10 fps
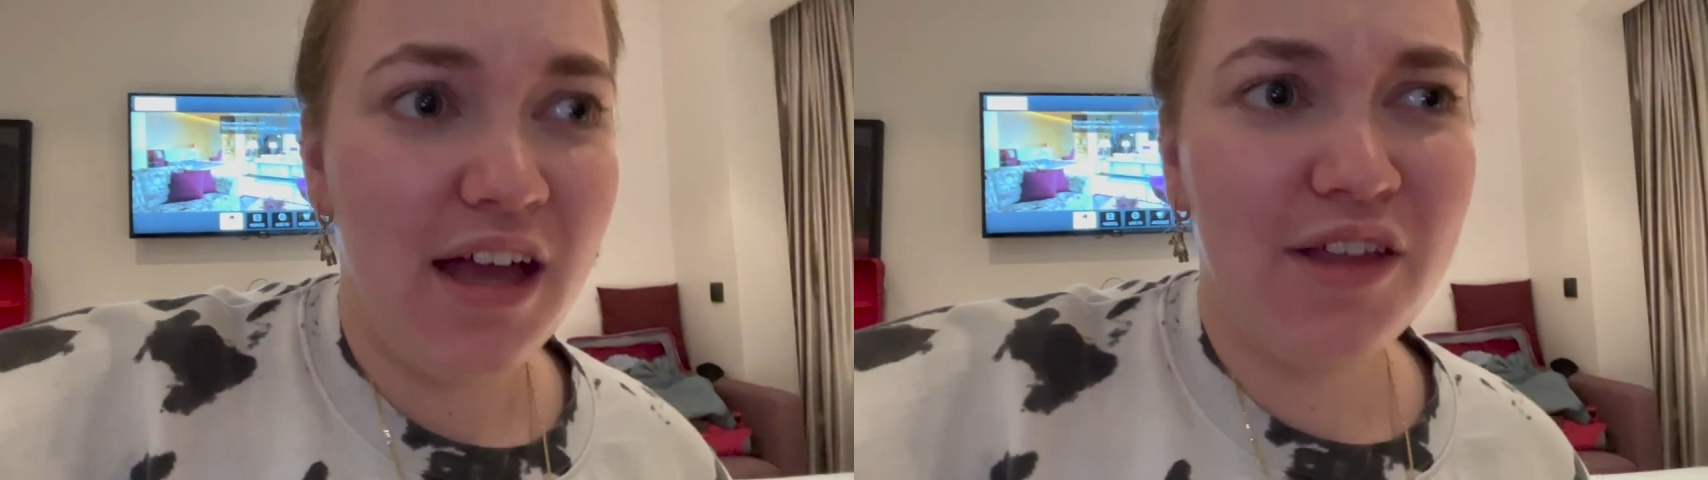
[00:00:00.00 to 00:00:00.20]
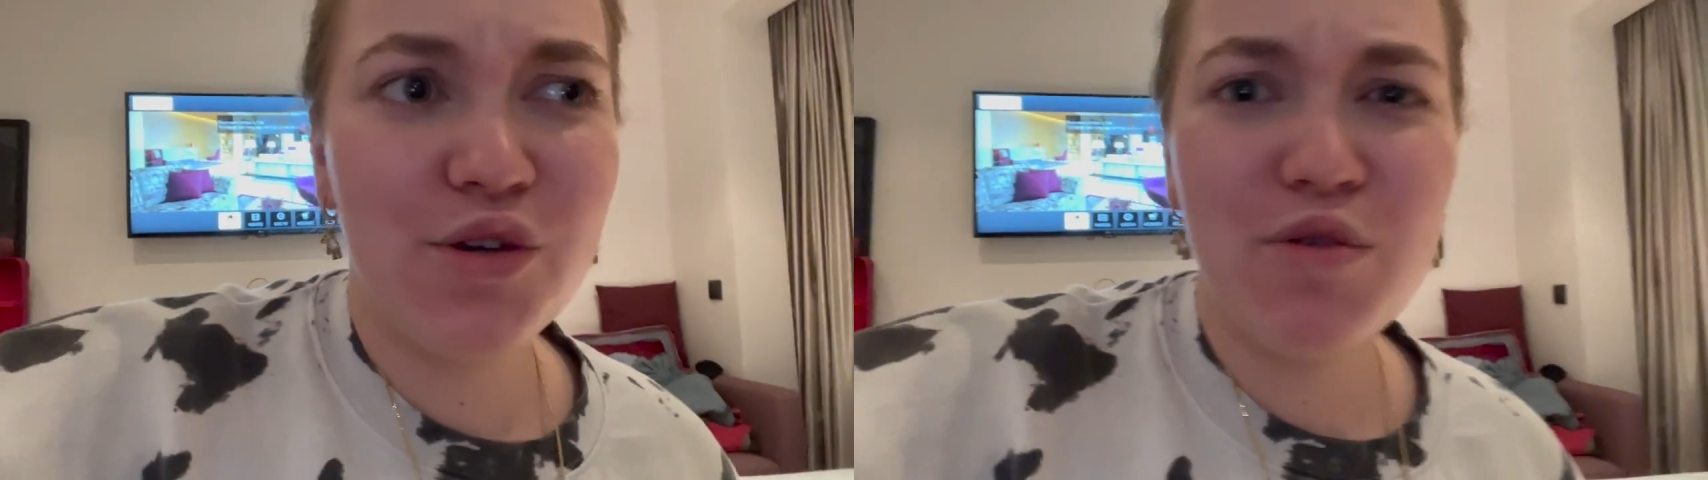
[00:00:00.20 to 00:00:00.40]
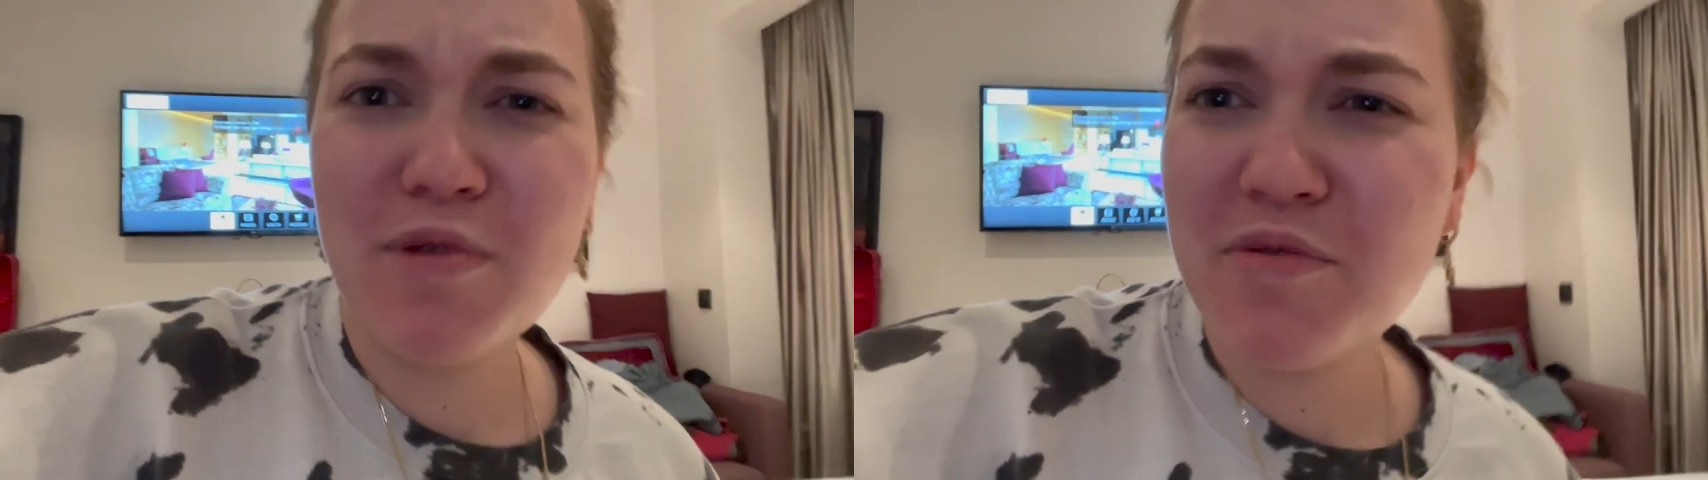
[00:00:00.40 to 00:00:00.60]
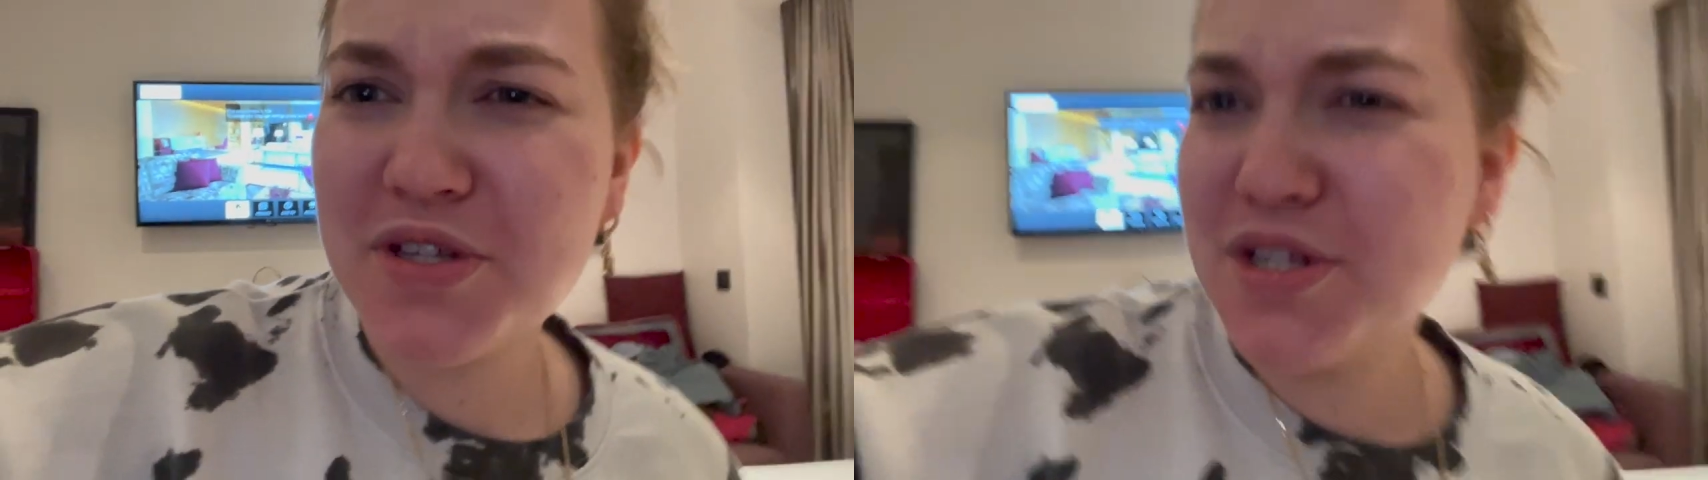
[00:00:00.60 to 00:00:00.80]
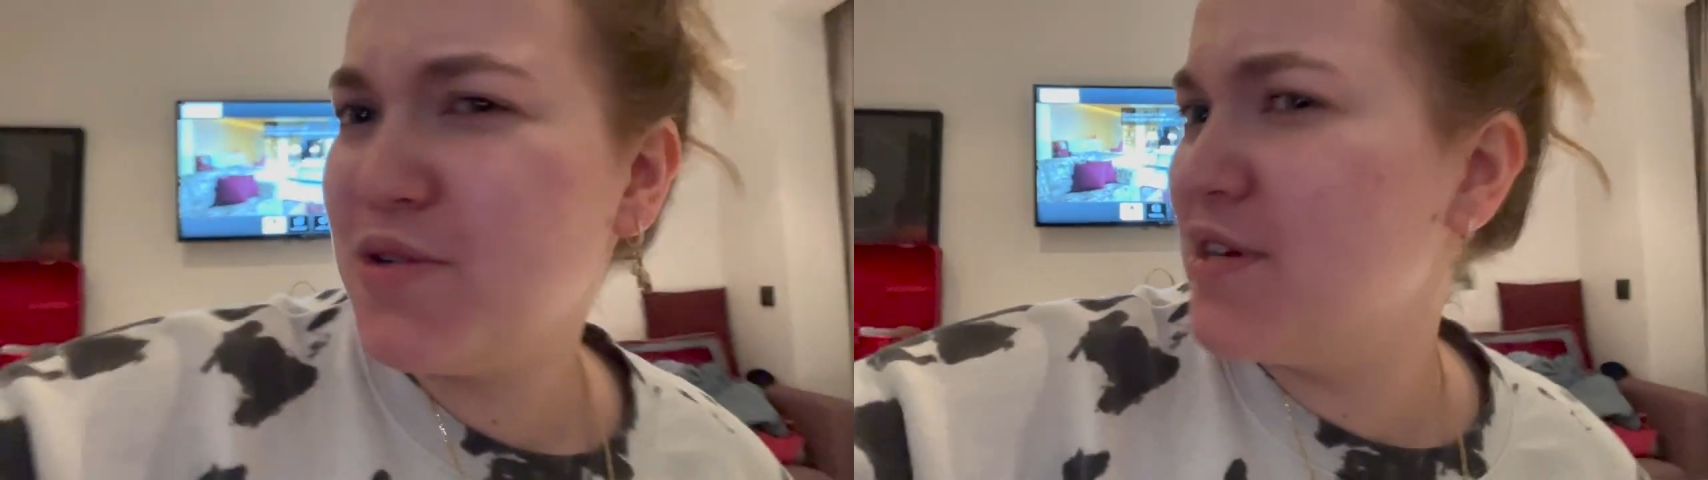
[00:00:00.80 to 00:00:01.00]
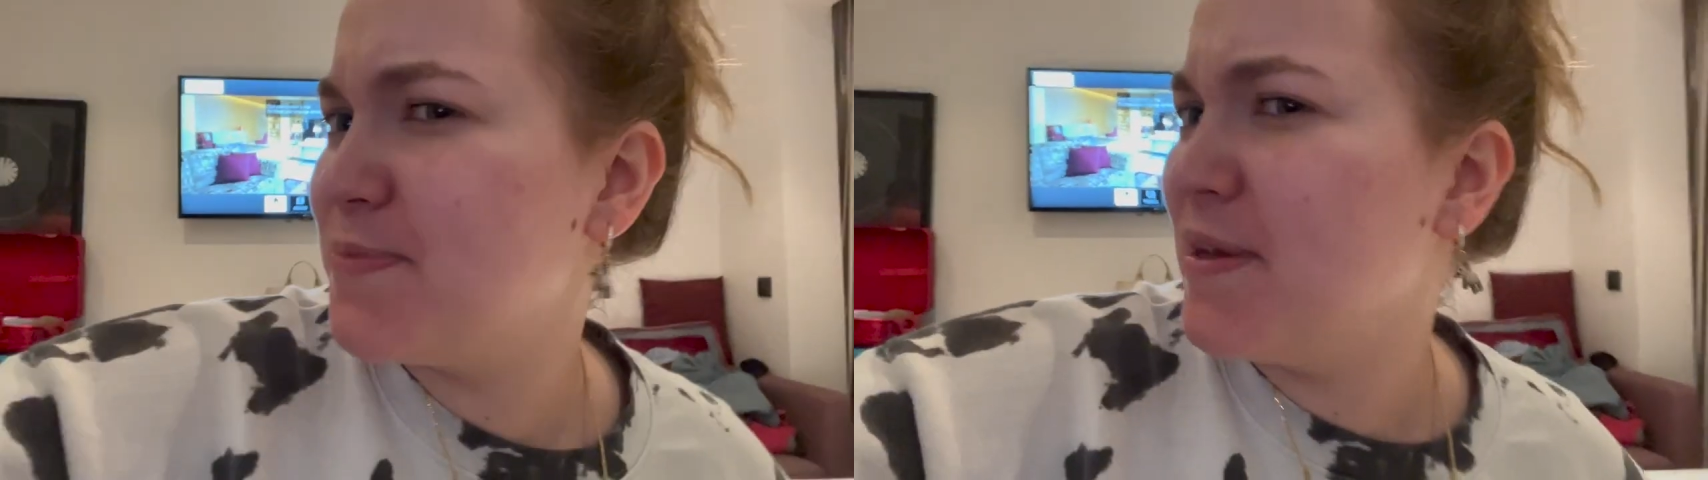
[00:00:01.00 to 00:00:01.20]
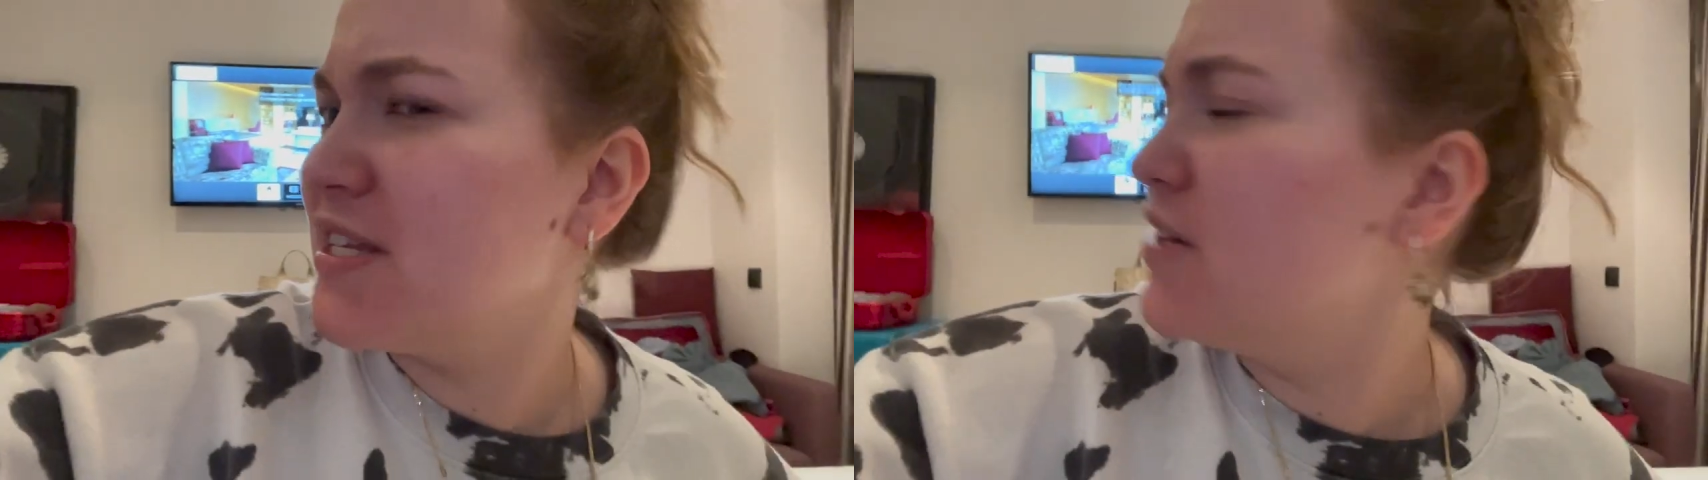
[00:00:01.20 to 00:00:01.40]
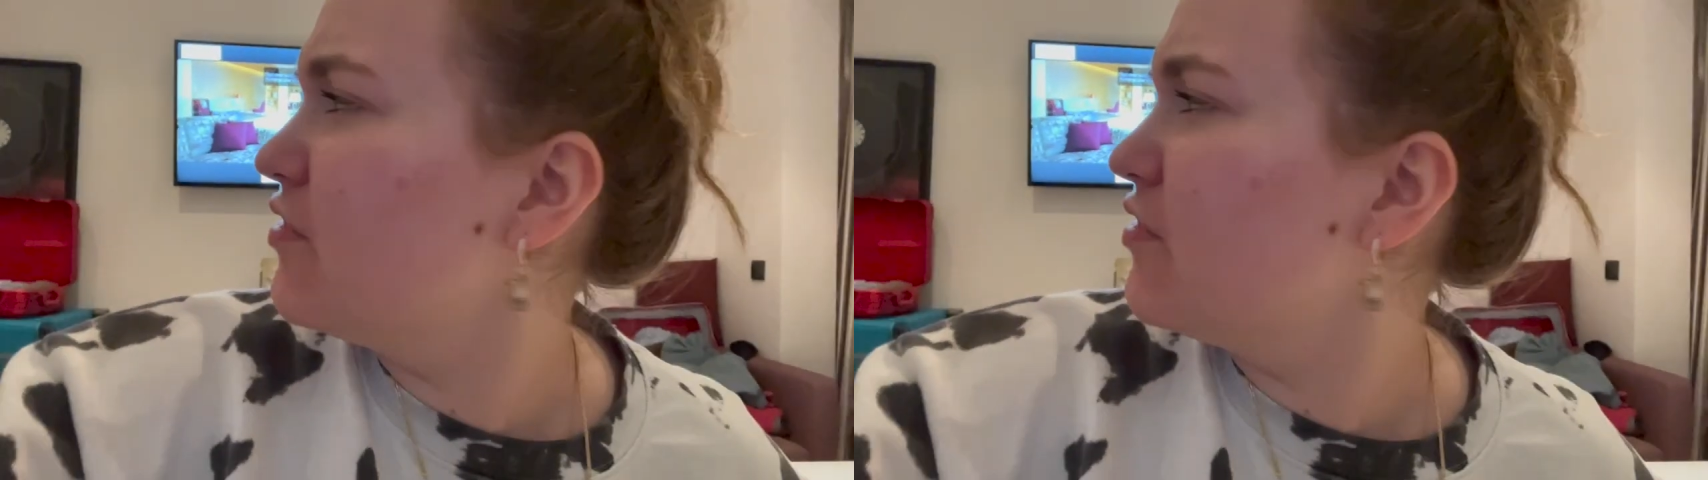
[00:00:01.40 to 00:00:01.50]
And the Uber wasn't too expensive,